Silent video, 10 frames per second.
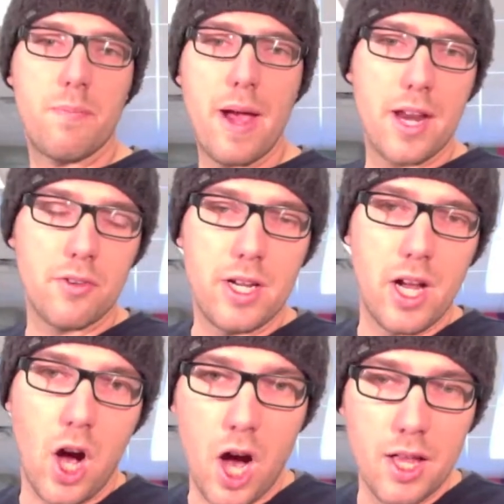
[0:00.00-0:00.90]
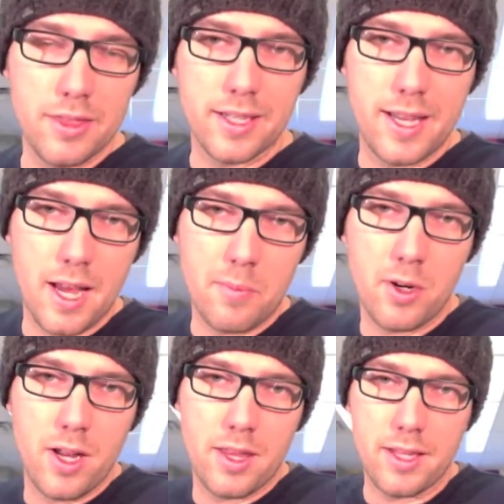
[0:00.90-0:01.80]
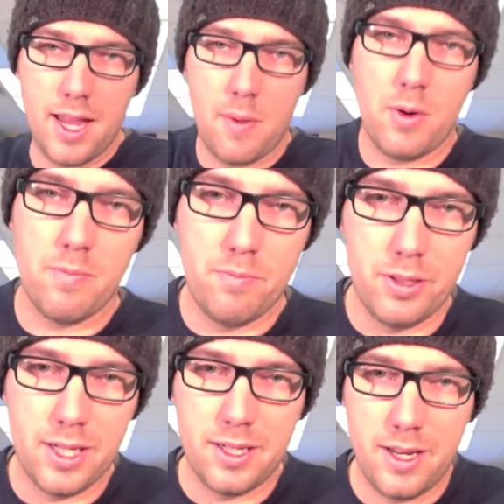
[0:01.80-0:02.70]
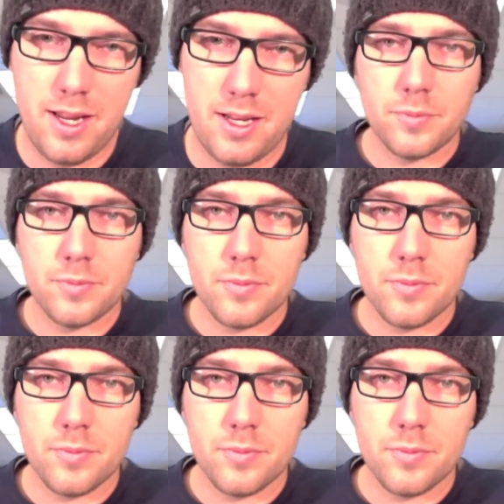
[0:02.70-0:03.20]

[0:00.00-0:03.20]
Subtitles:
battery on the camera and the camera plugged in.